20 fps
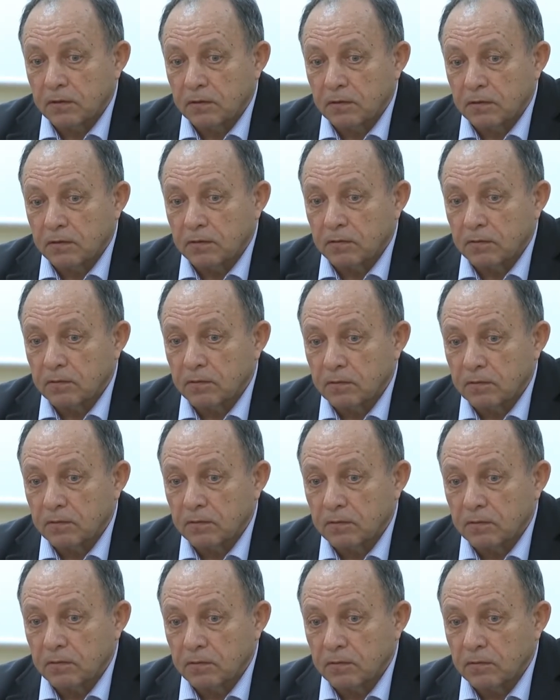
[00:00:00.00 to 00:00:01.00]
relevant
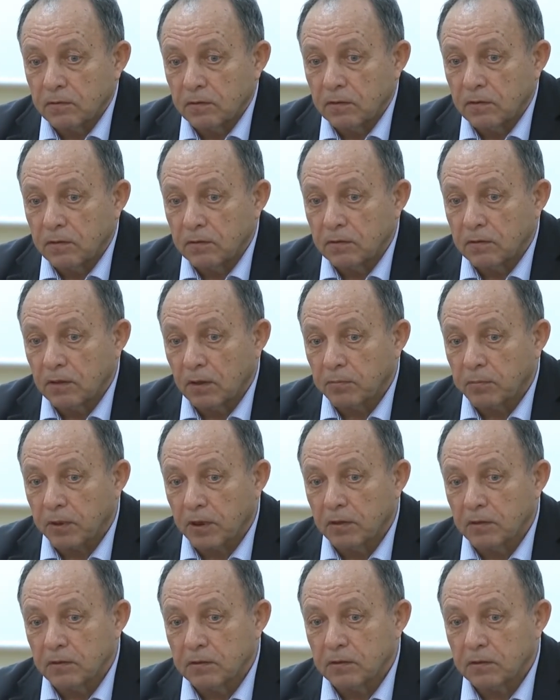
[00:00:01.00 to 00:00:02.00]
topics and to
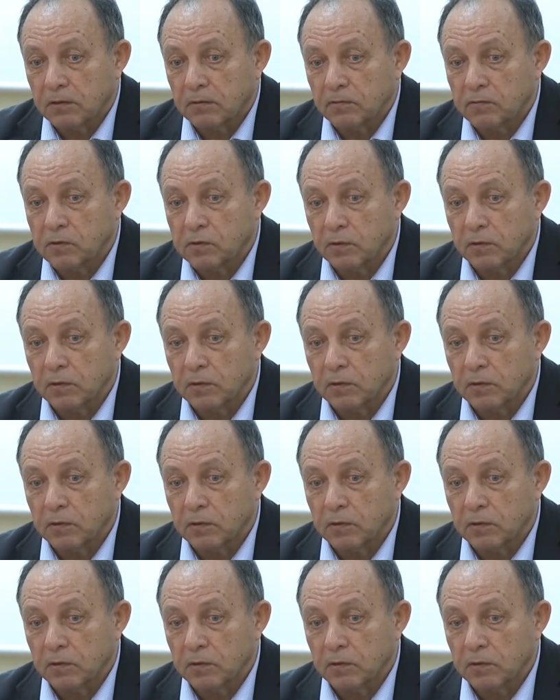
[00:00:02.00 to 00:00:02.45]
discuss